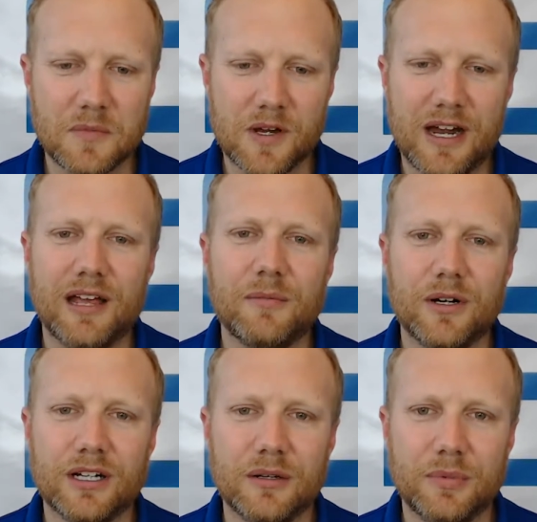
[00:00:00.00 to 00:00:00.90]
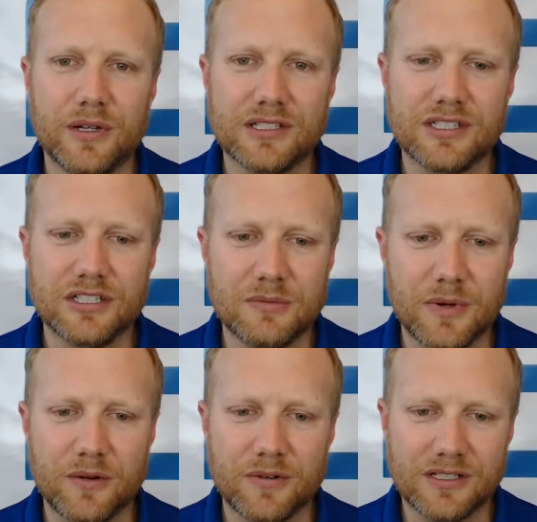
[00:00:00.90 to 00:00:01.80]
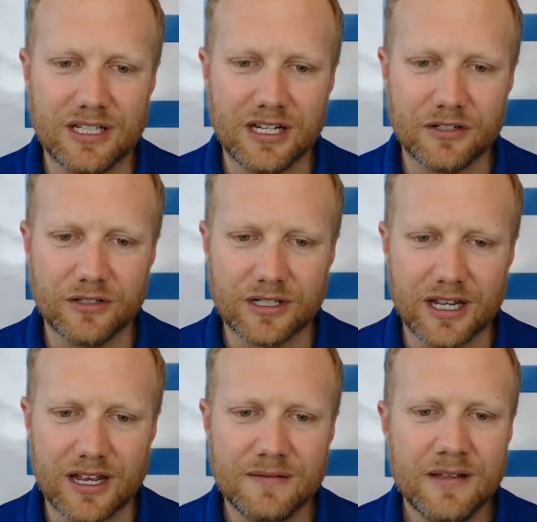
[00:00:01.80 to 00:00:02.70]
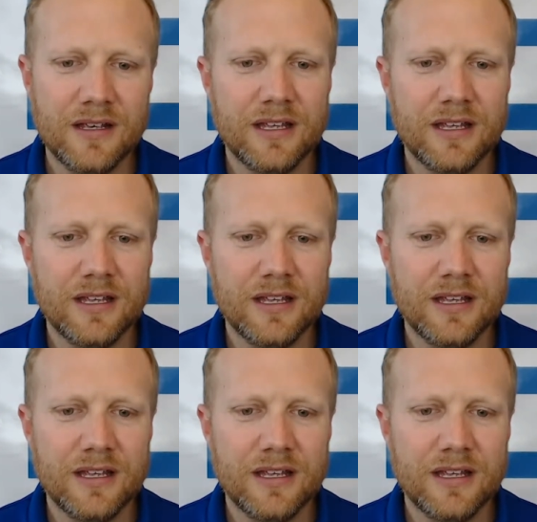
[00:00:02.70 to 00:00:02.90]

from their app marketplace that you might want to take a look at.